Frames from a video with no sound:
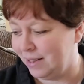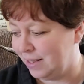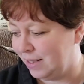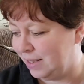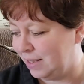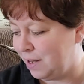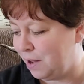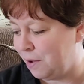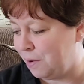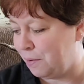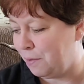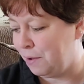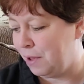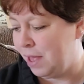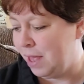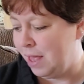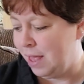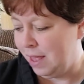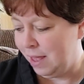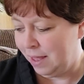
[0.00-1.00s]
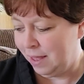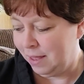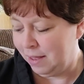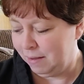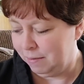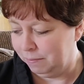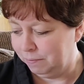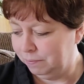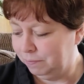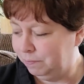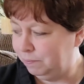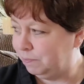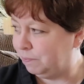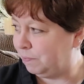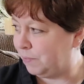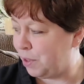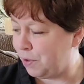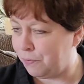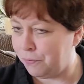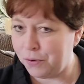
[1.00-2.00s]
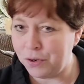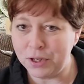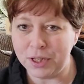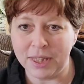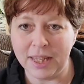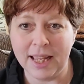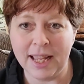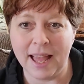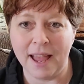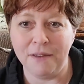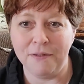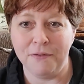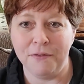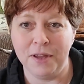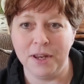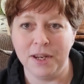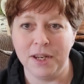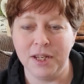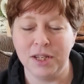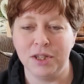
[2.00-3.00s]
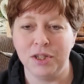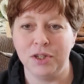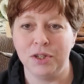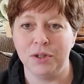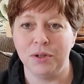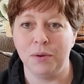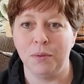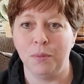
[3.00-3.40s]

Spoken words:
So the first thing I finished